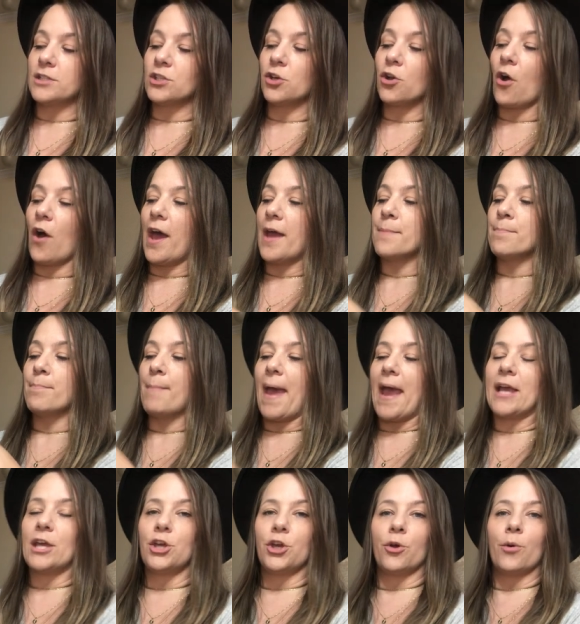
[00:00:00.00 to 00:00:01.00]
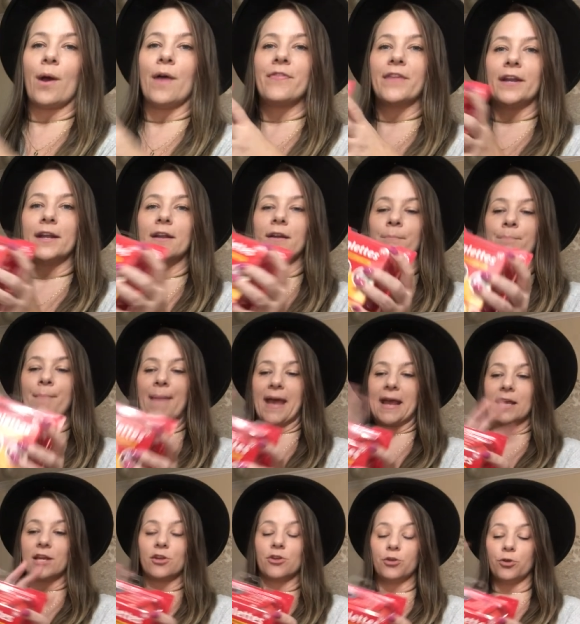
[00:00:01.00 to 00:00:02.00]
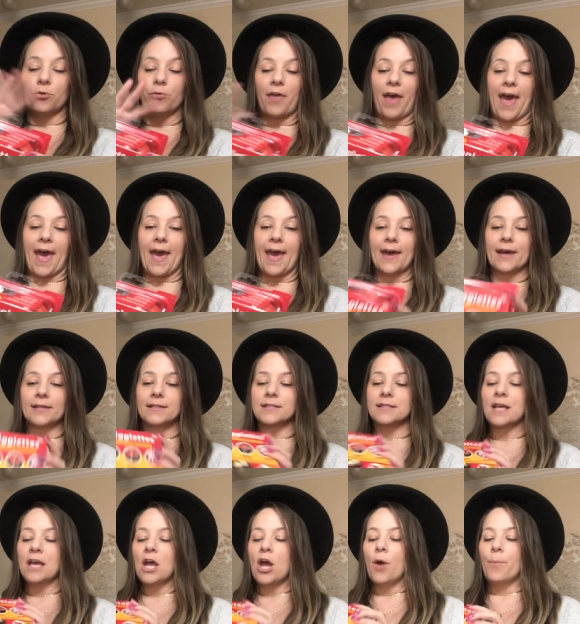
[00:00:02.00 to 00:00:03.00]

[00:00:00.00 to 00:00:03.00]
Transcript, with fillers: So you go ahead and make you and then make you the eggs,